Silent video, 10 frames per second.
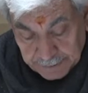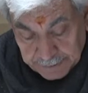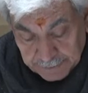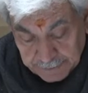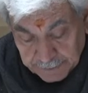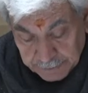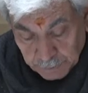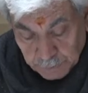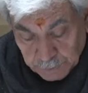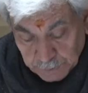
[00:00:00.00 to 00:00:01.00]
it is in
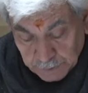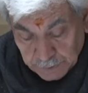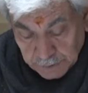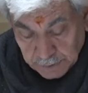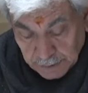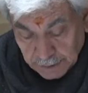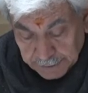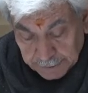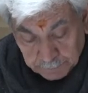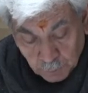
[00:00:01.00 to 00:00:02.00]
you I
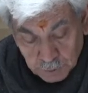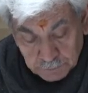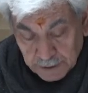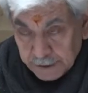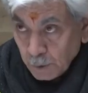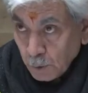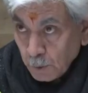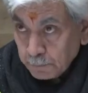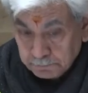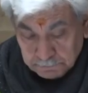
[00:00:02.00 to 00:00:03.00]
repose my
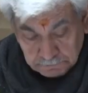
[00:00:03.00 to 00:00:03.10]
hope,